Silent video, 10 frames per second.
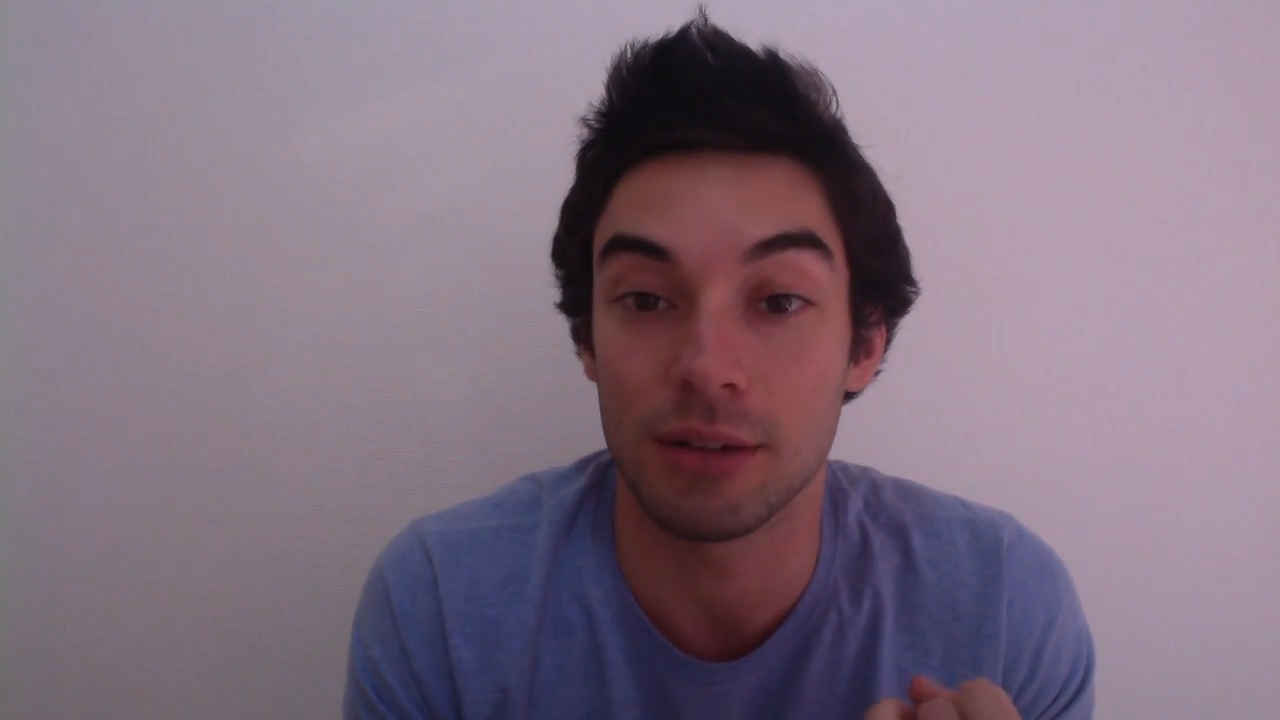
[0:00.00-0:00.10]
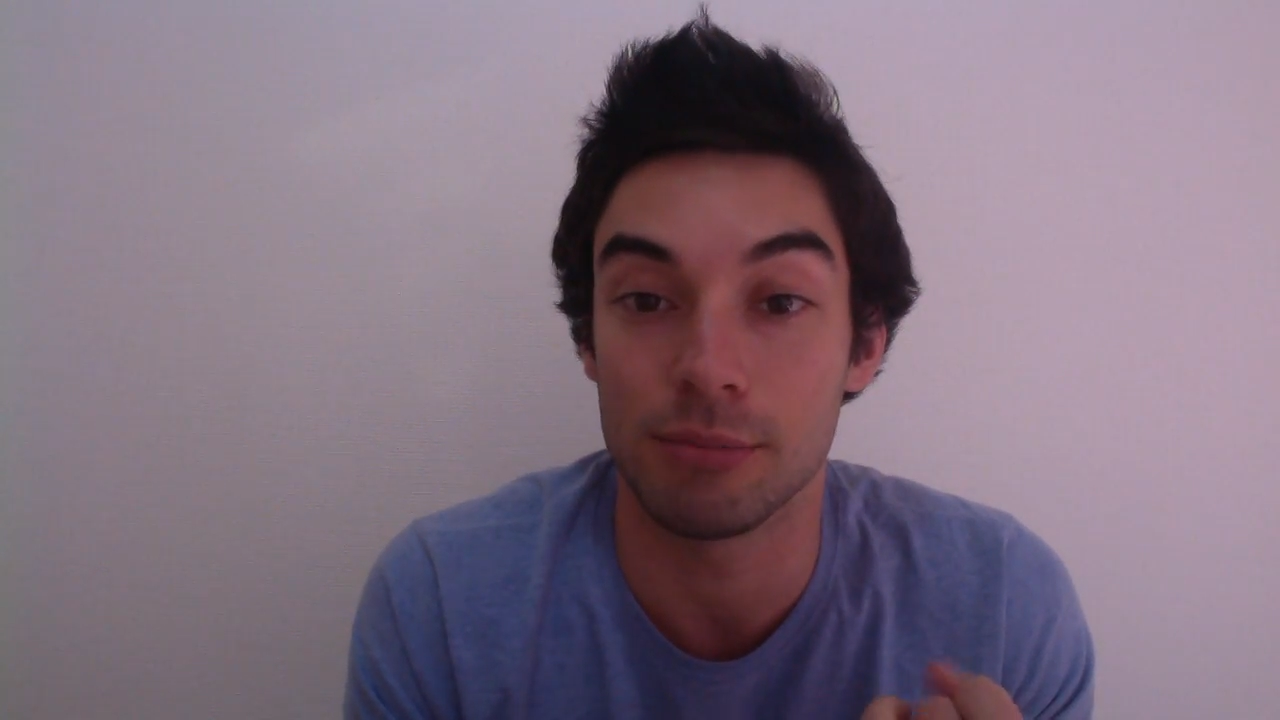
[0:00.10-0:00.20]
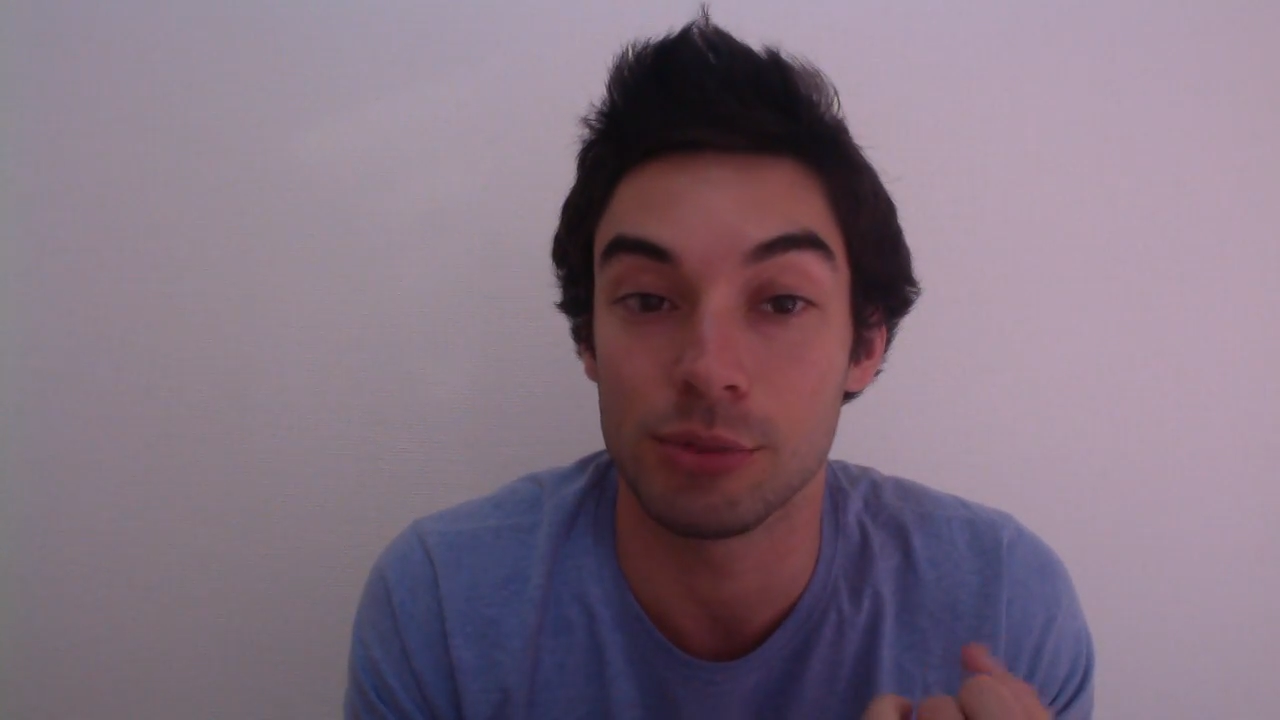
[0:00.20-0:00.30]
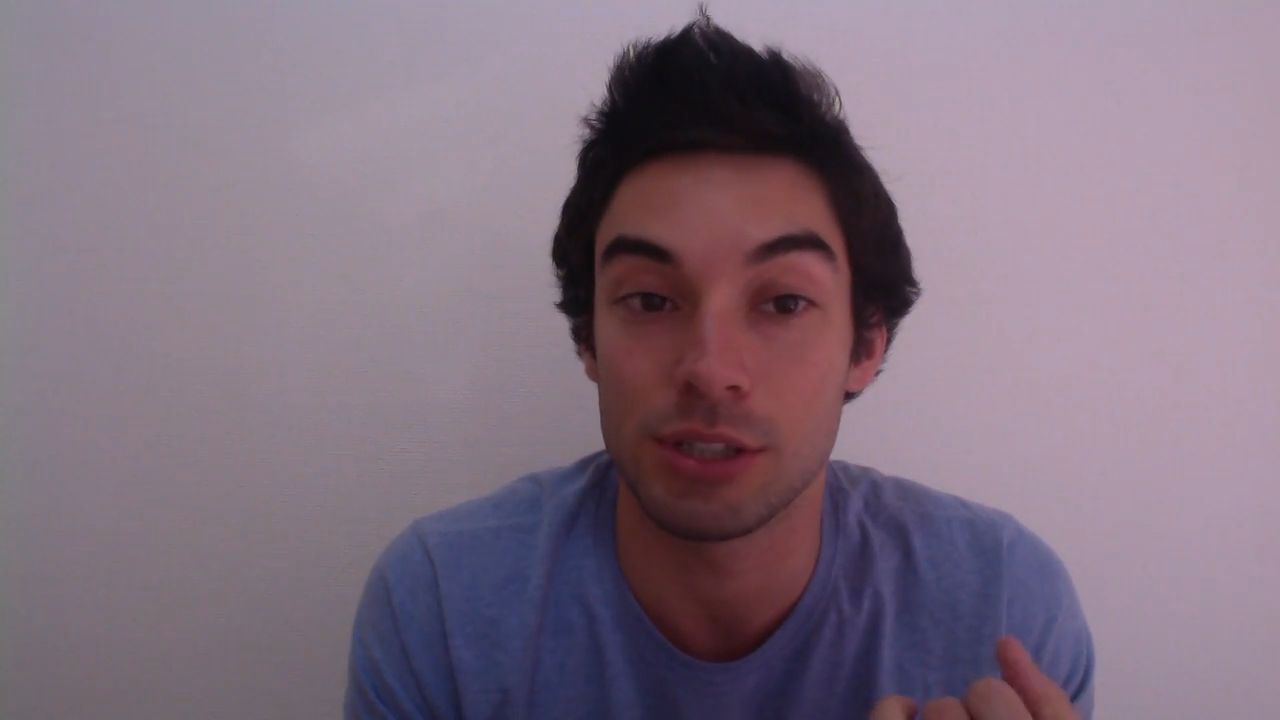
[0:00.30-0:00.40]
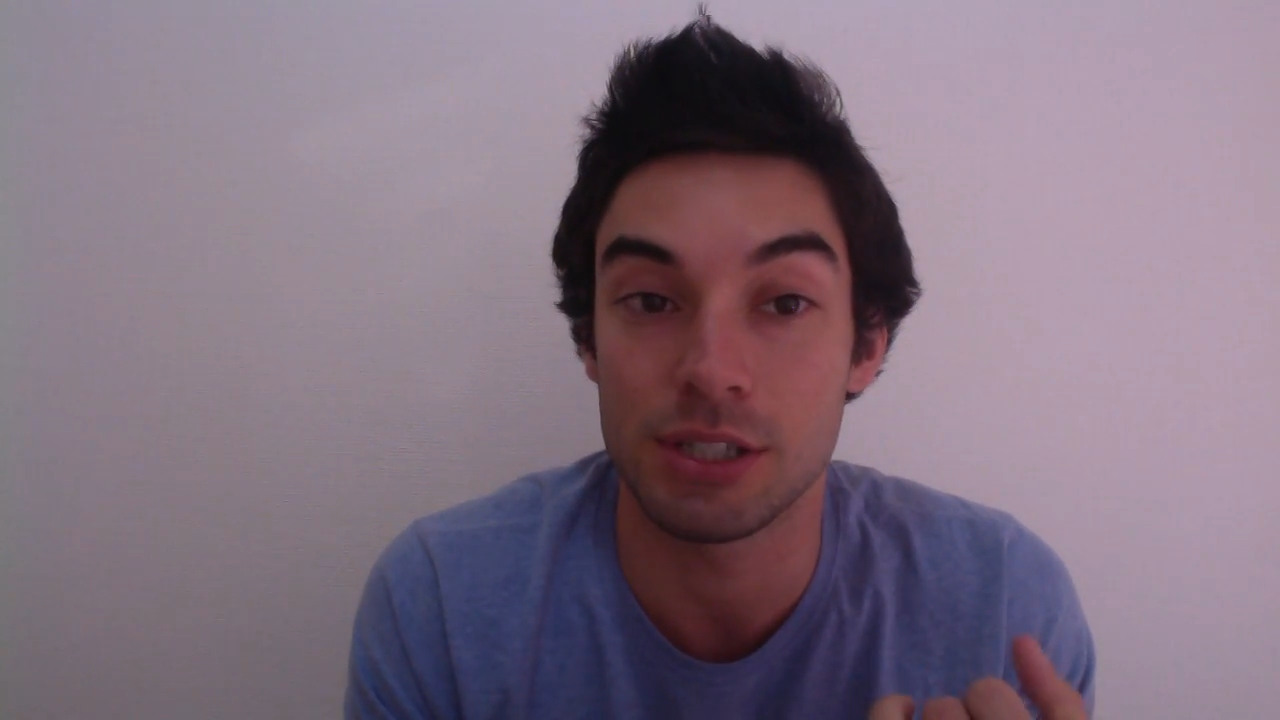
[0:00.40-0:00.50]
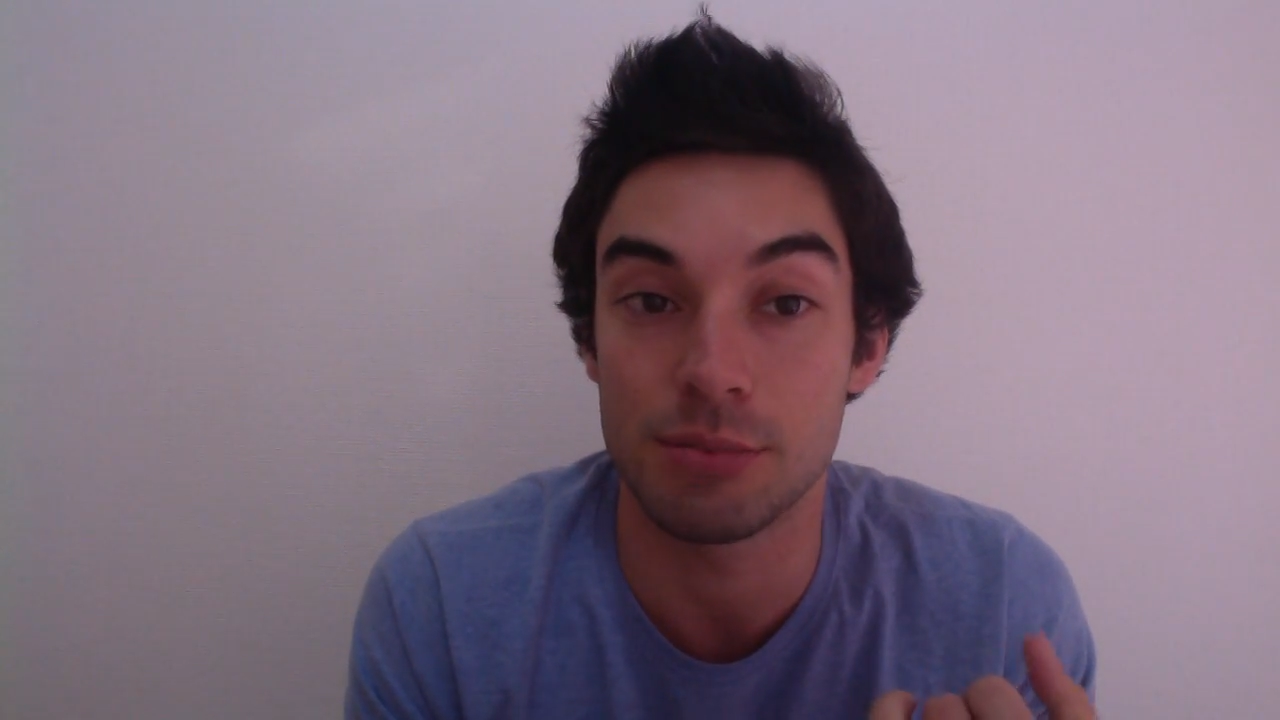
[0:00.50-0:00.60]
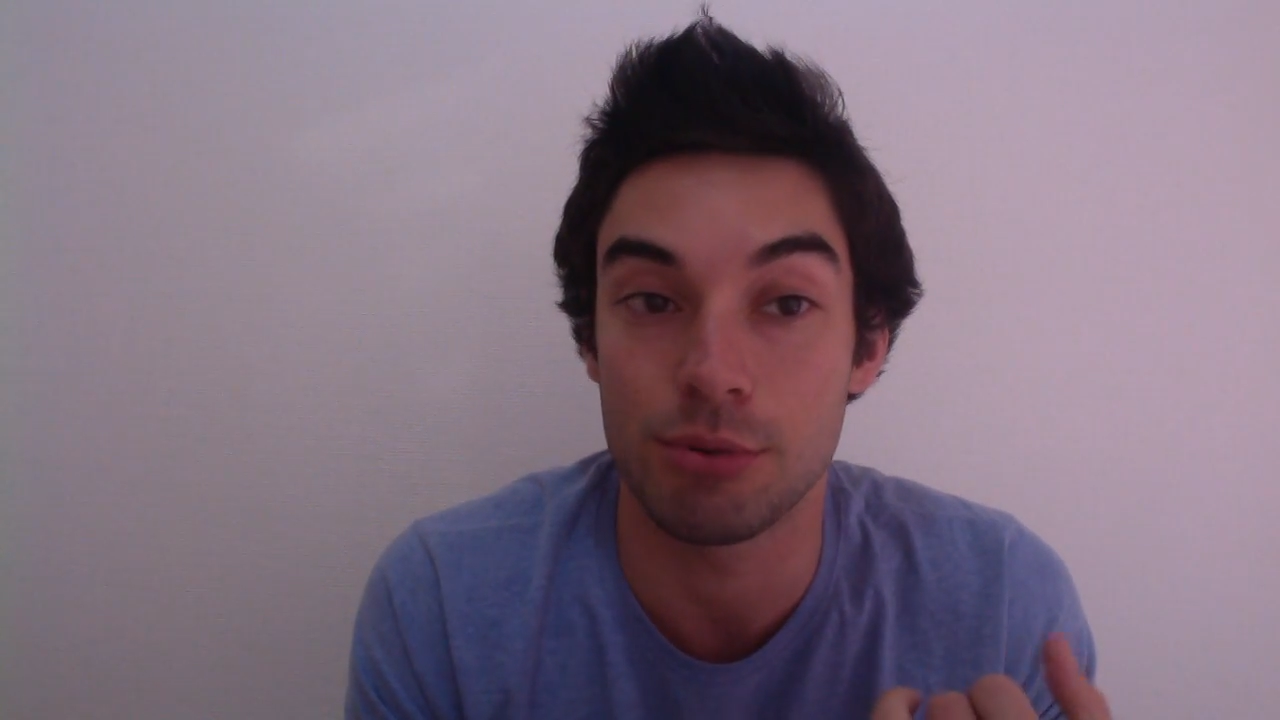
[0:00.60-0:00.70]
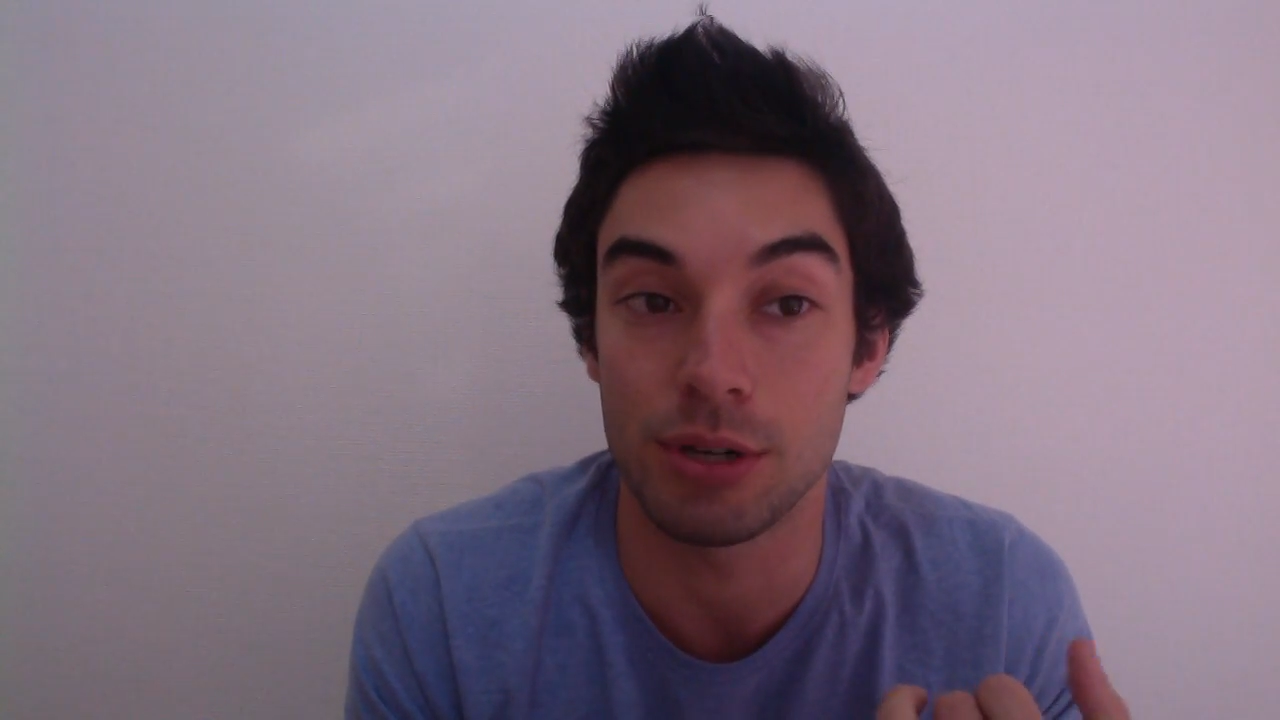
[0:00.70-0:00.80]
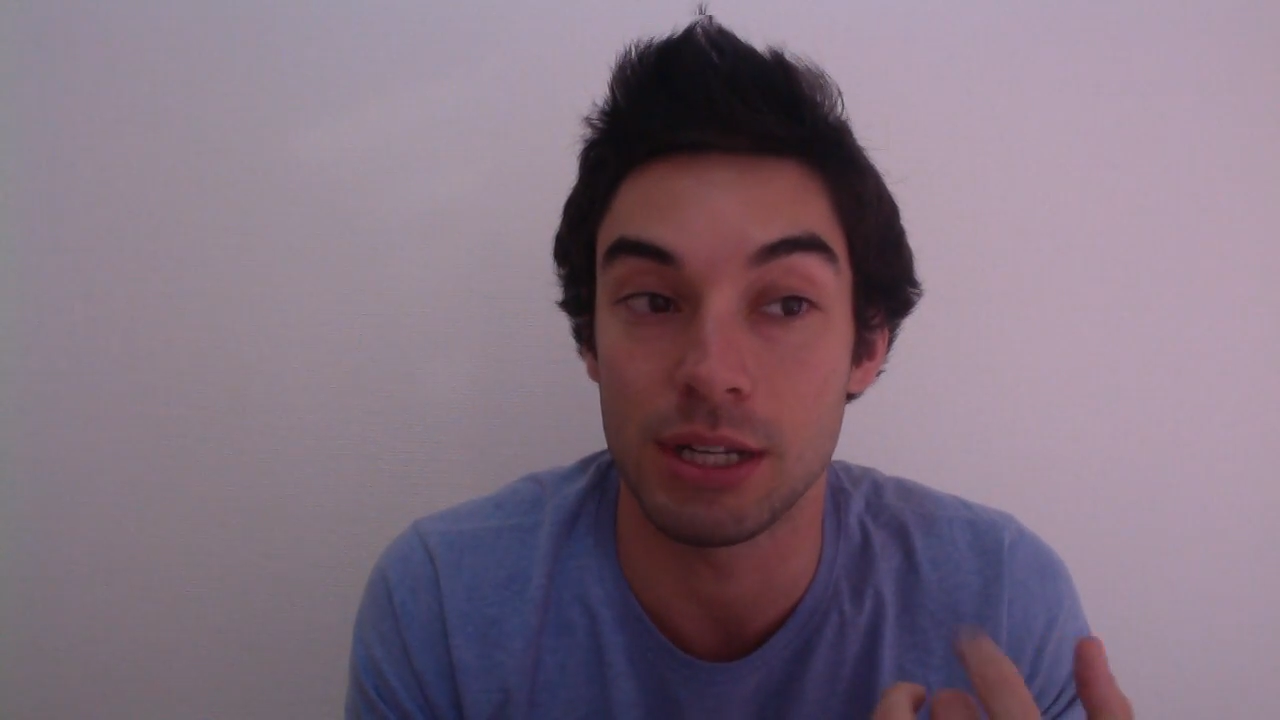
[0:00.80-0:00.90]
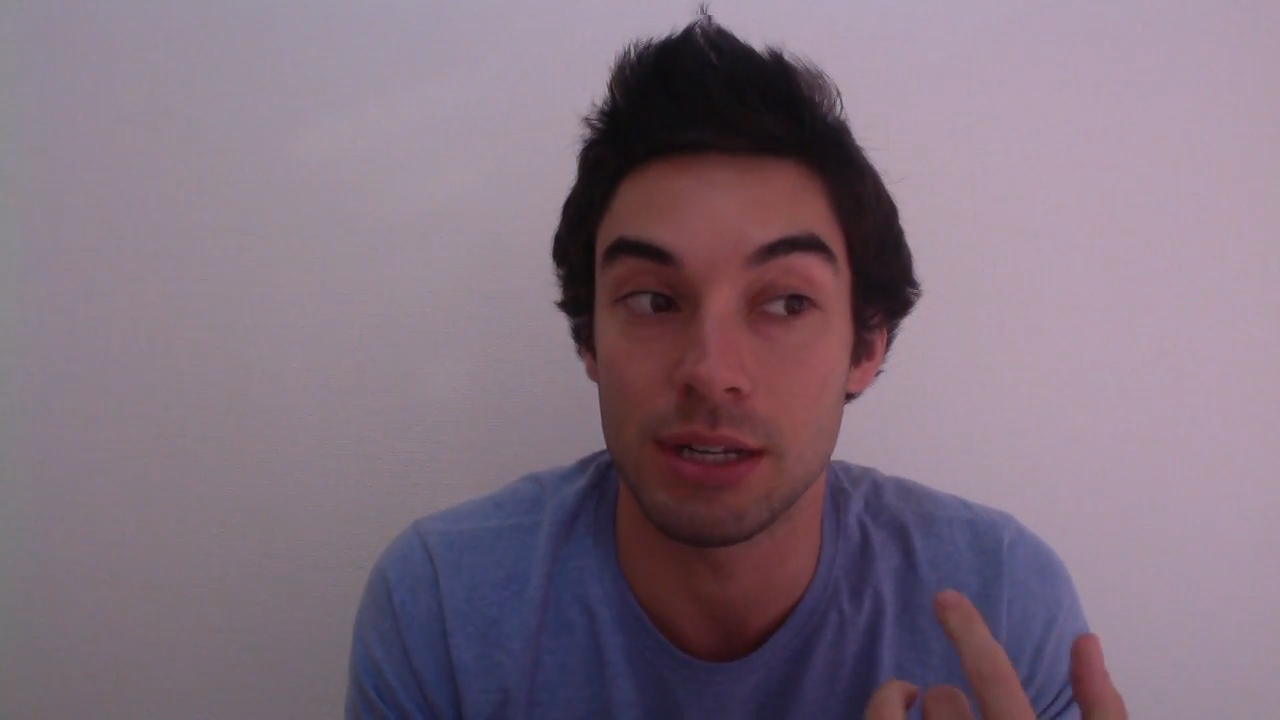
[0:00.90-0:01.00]
which is
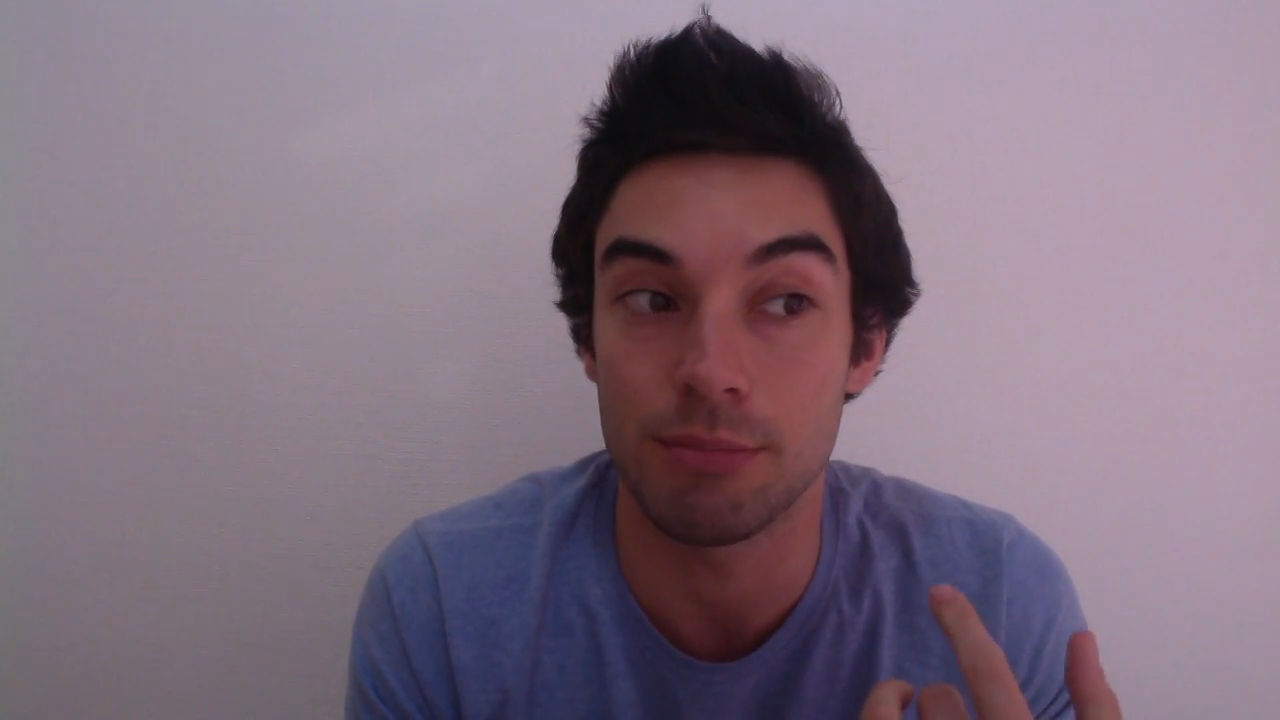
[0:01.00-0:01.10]
pretty